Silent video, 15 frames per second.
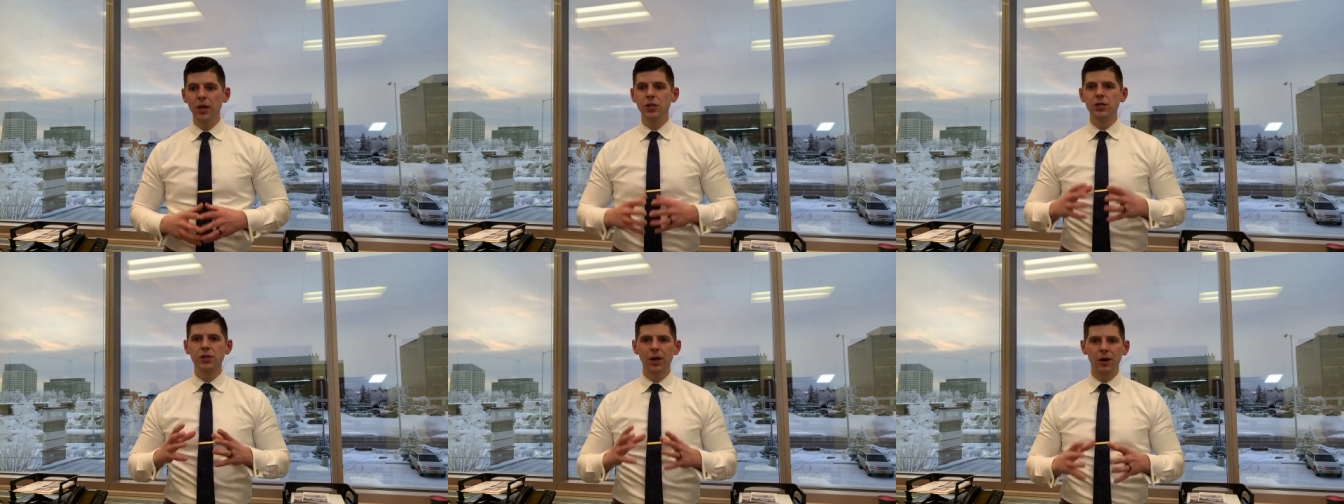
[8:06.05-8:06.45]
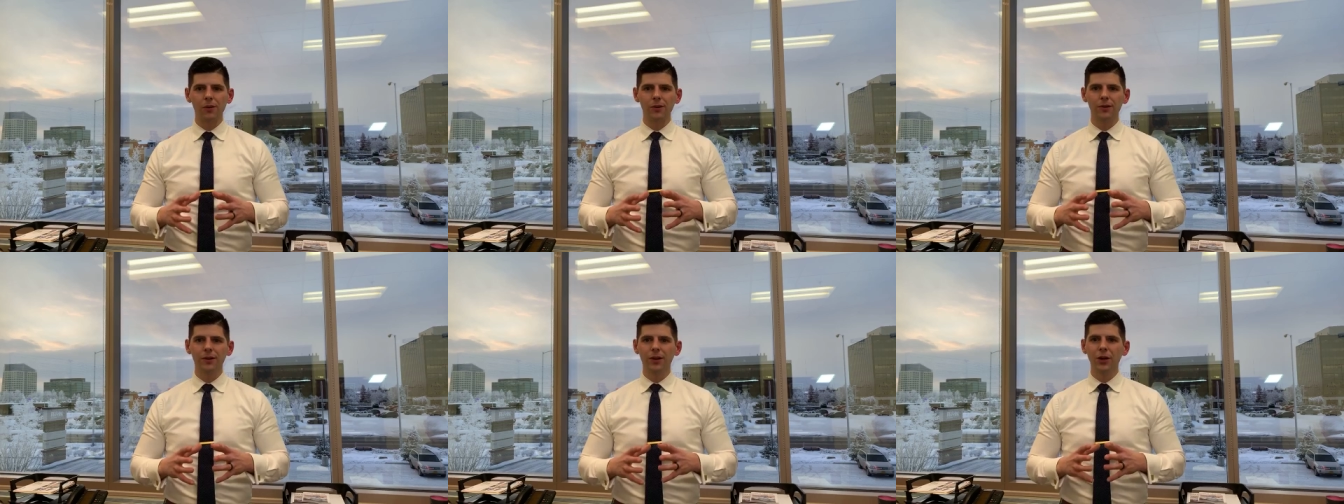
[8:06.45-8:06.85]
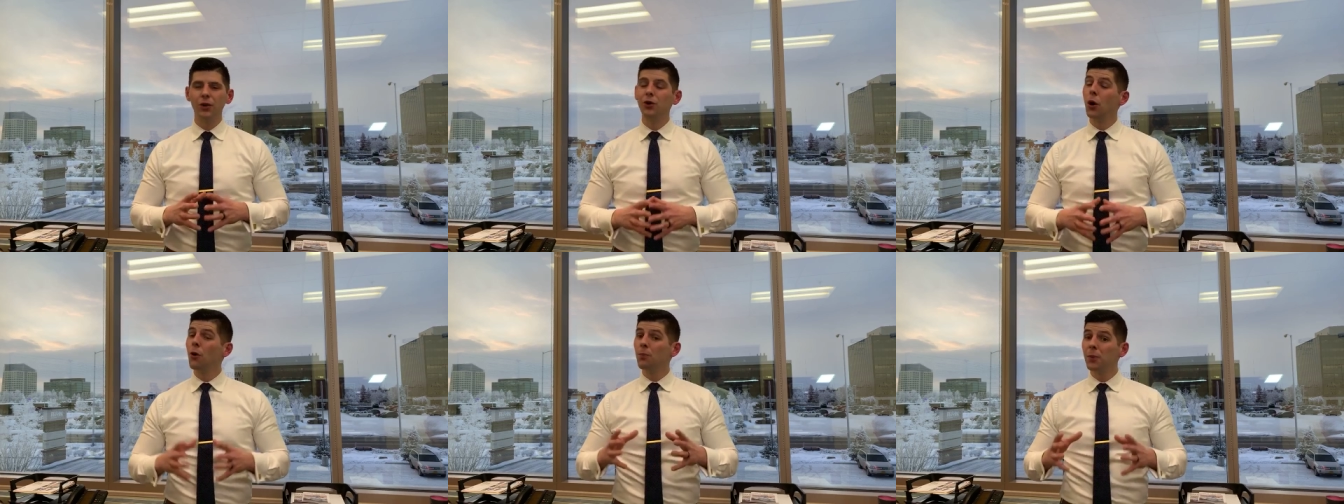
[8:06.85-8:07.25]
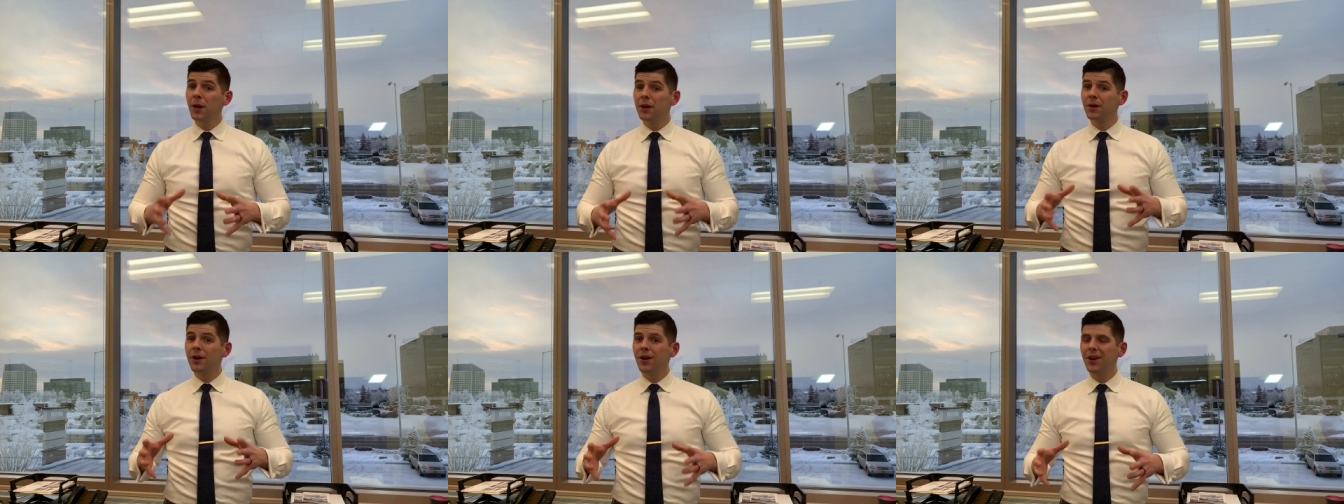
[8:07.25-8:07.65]
So don't
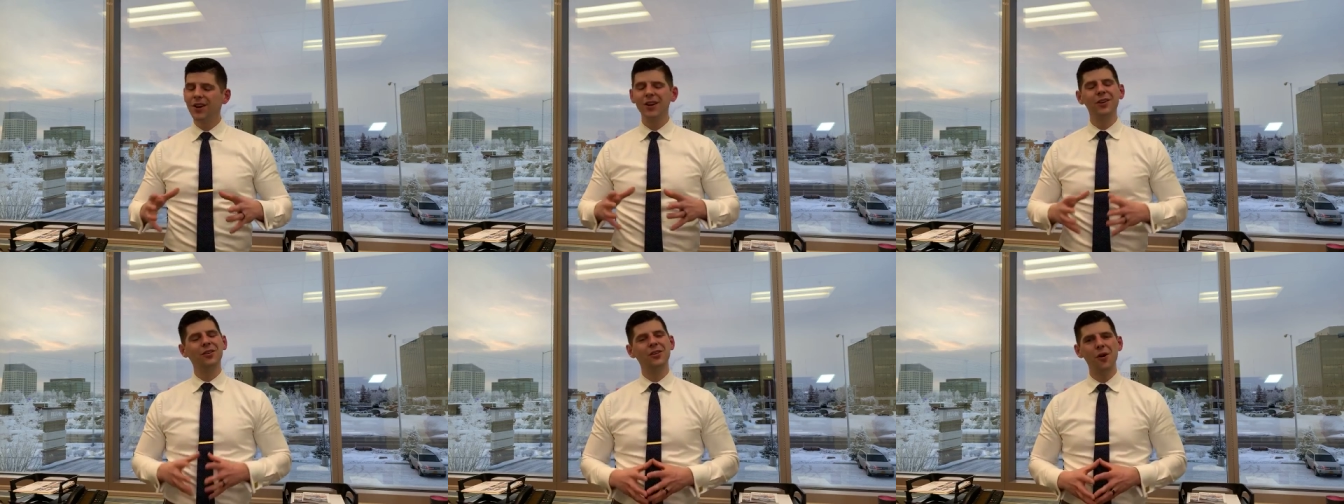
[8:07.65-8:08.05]
be a nerd.